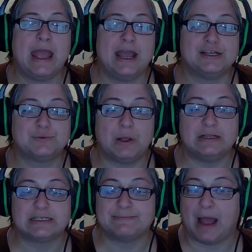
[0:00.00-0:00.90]
as well
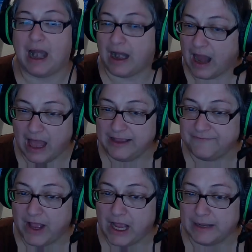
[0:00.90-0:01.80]
as my
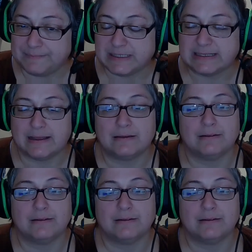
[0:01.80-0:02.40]
live ops,